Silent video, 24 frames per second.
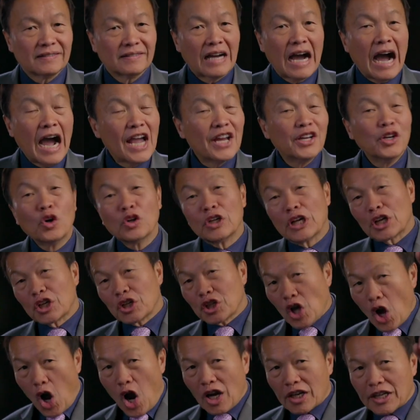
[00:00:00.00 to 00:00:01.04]
I know that
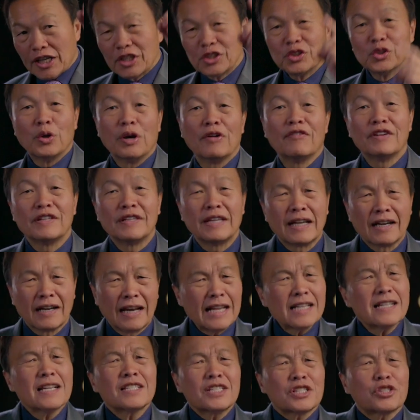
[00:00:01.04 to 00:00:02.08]
God can do everything.
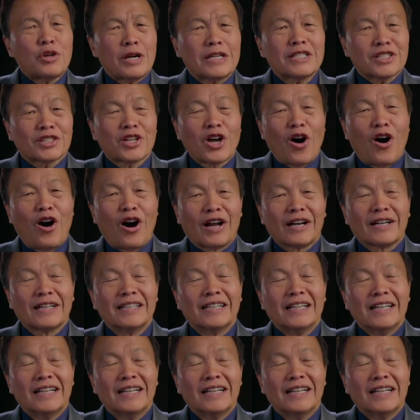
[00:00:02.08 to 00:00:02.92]
Let us trust God.